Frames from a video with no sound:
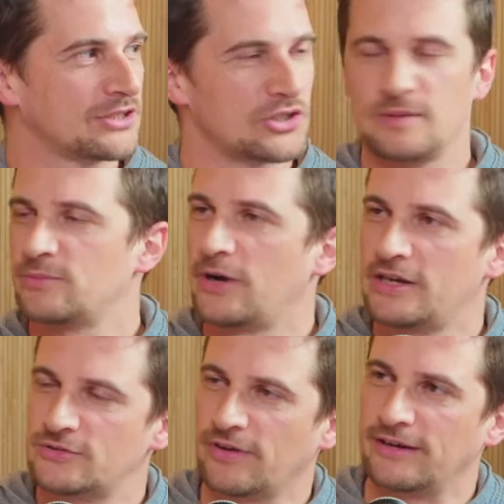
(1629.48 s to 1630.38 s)
a cheap
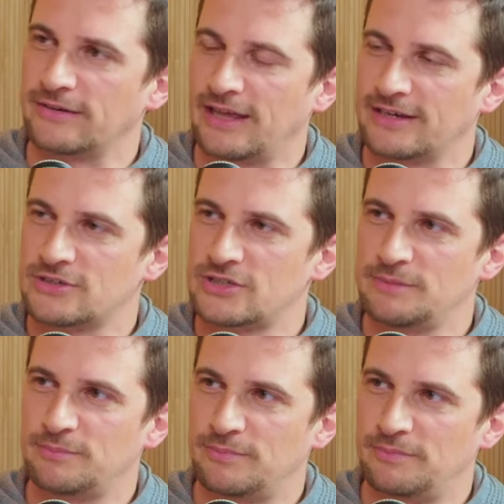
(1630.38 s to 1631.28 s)
rangefinder, like a
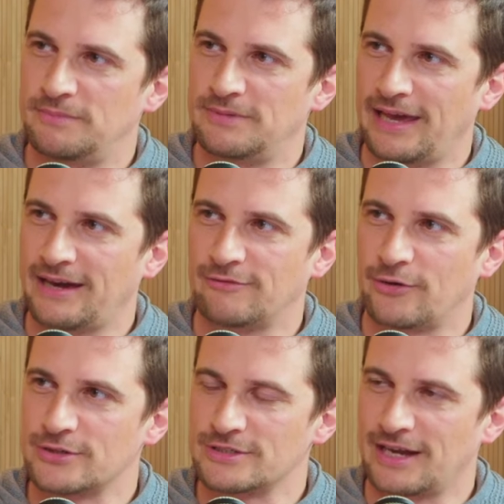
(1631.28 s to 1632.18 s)
cheap Leica
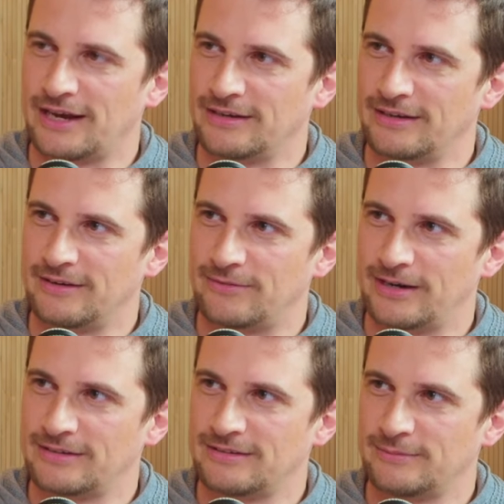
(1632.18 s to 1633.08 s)
version, kind of
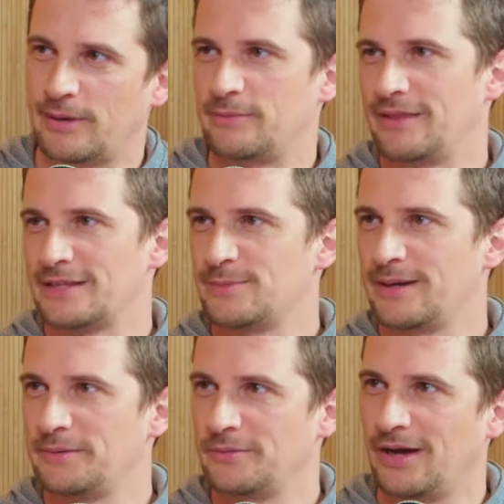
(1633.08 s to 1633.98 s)
right. That's
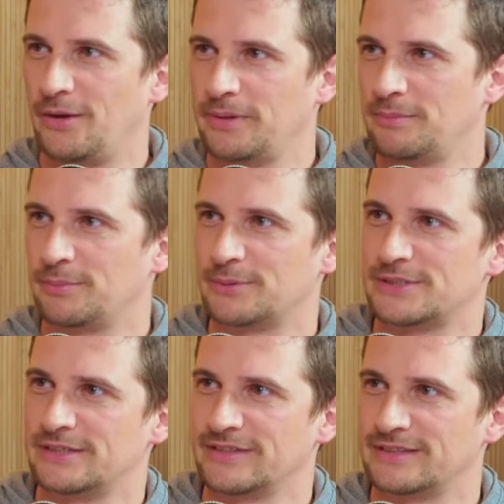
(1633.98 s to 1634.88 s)
maybe how people
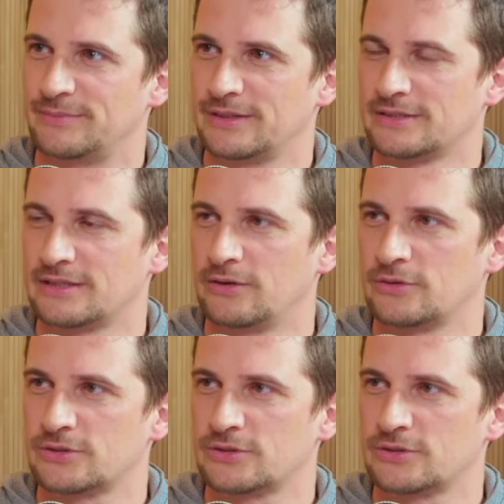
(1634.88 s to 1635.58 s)
perceive it because me it looks